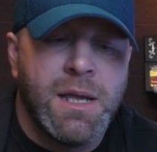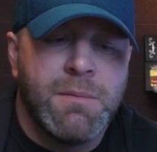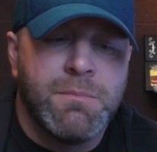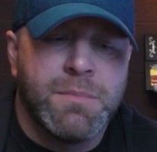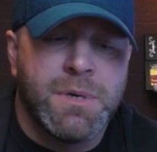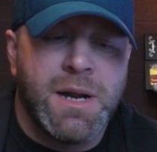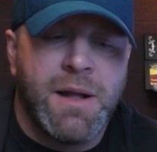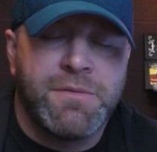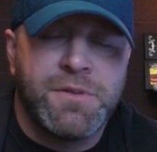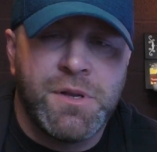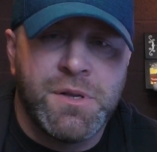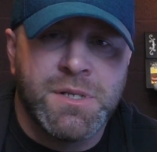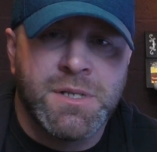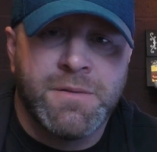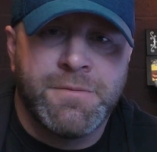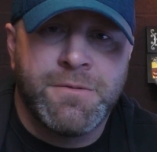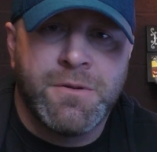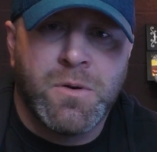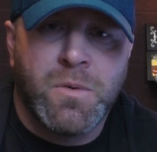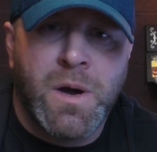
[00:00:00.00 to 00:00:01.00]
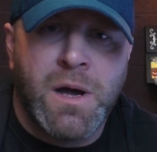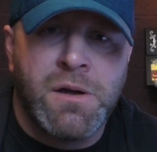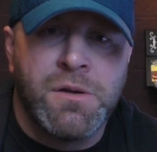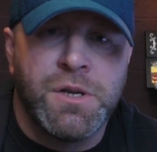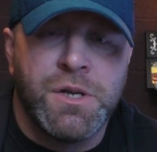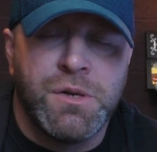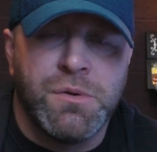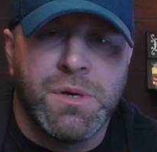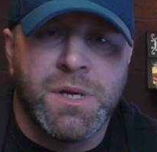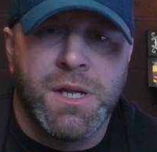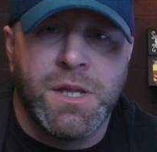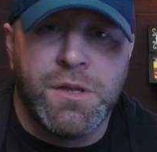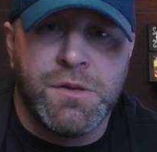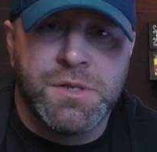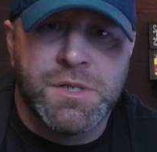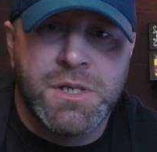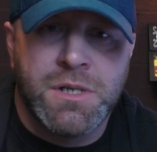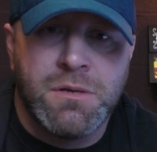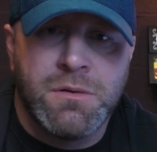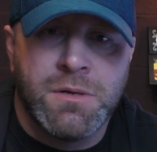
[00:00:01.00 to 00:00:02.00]
But after using it for a while, you do get
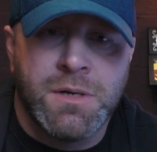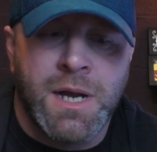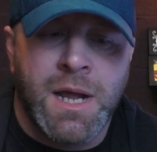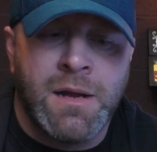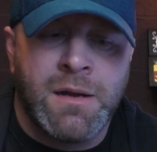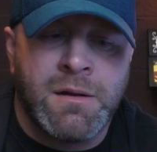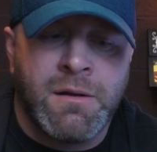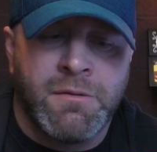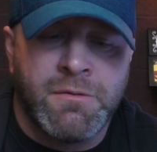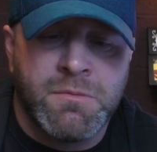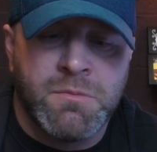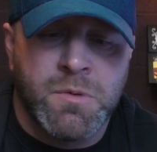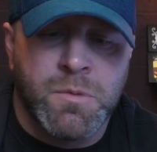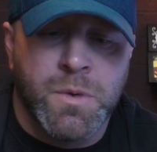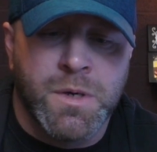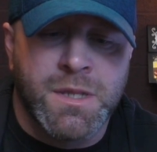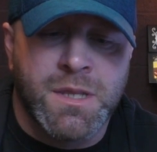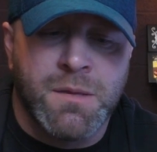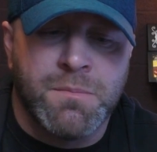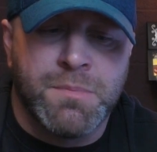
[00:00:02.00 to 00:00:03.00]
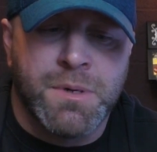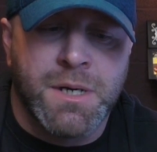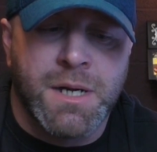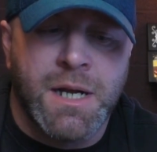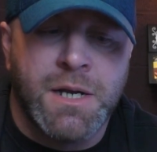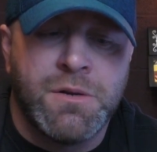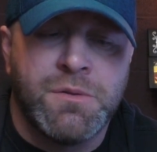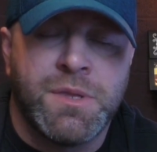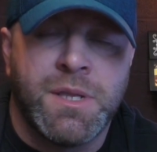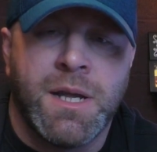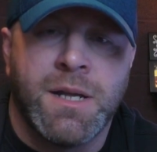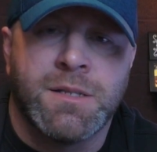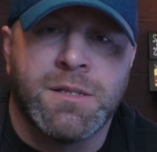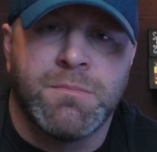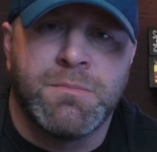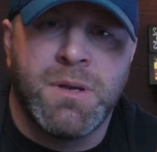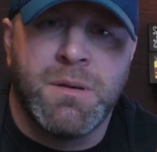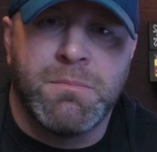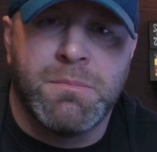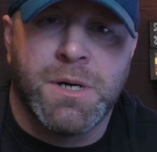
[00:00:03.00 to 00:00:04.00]
used to it and comfortable with it, but I do think it's a
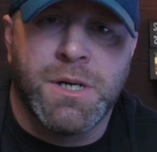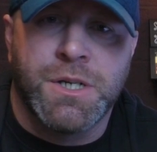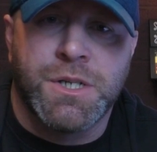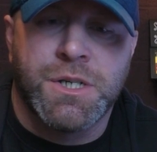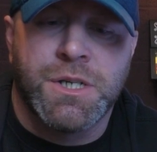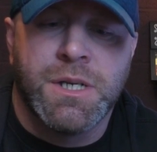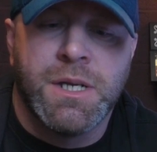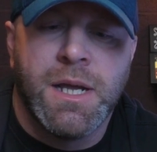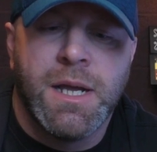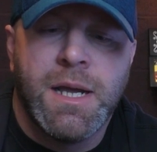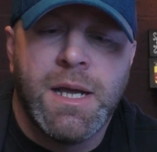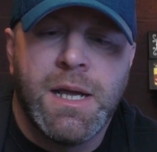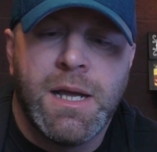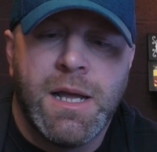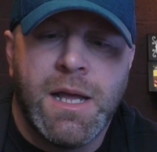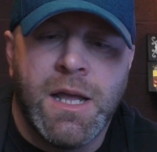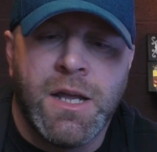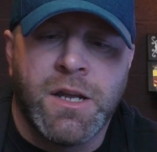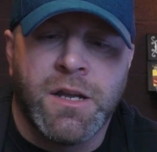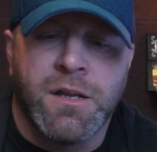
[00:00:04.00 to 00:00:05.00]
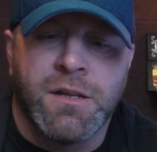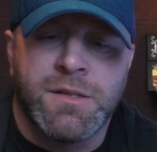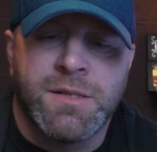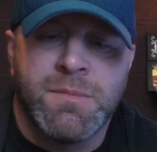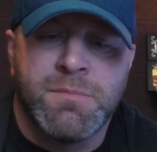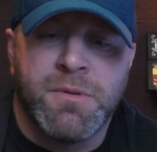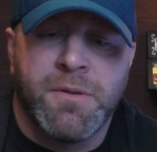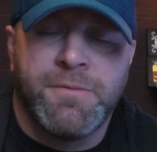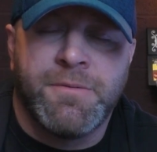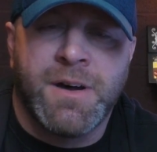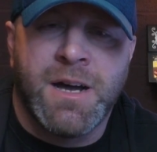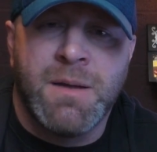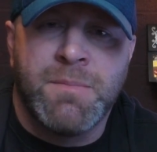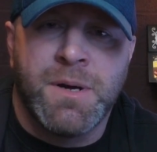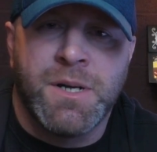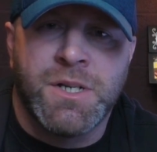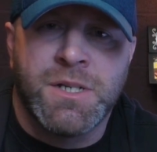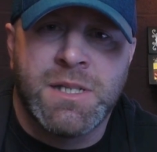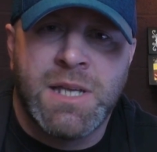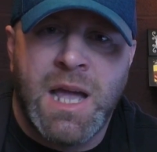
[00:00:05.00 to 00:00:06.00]
bit much, and you can simplify it
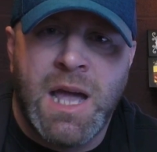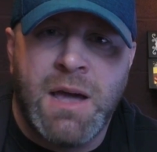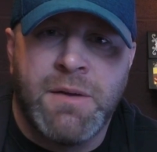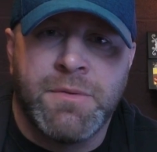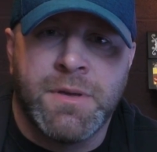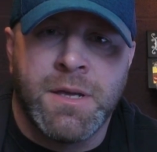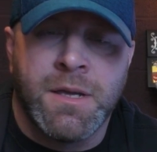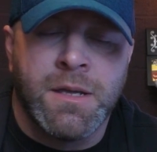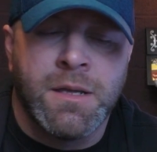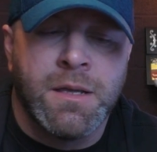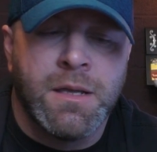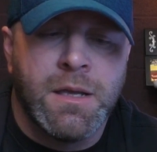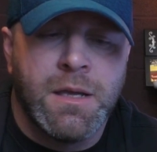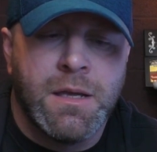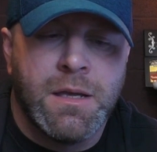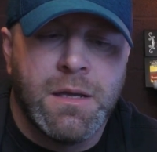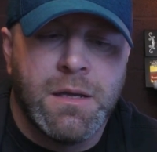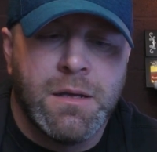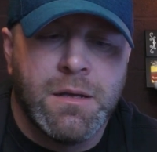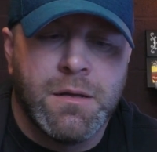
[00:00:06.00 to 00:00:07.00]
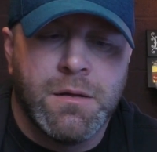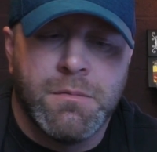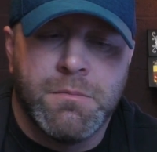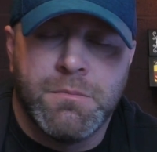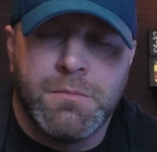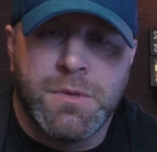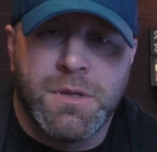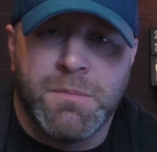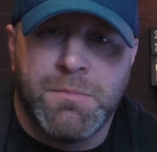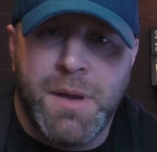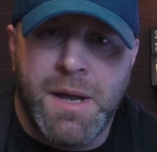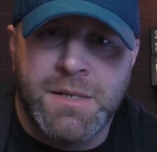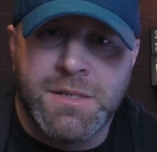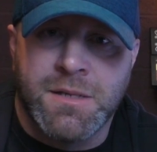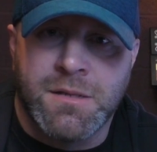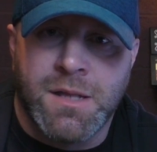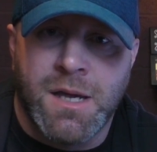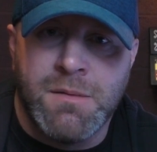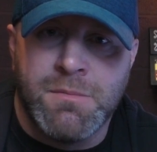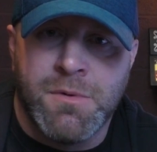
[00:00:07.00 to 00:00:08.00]
by just having the
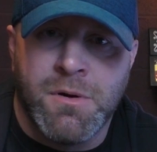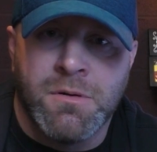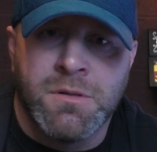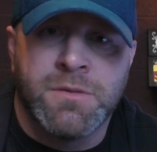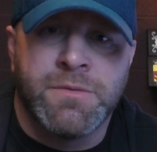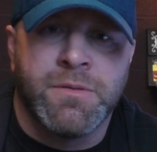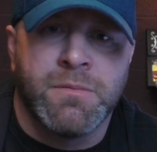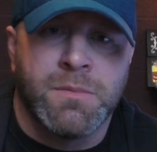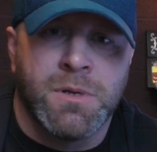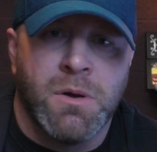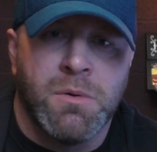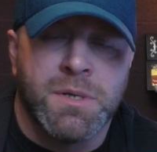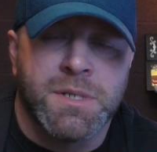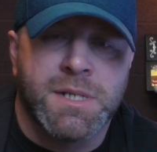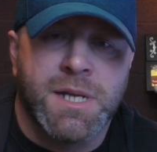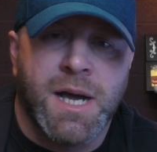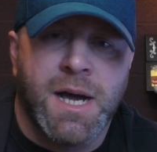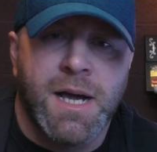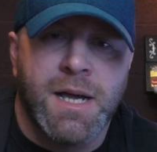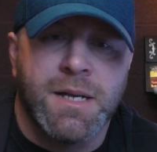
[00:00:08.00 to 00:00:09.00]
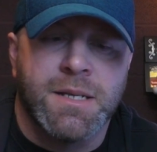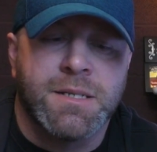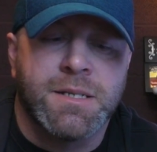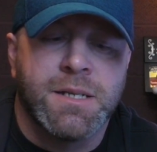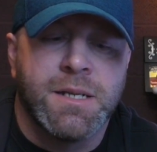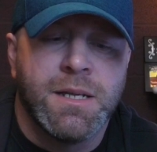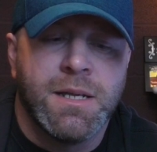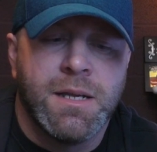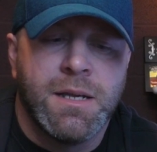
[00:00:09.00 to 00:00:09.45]
basic light modes from lowest to highest.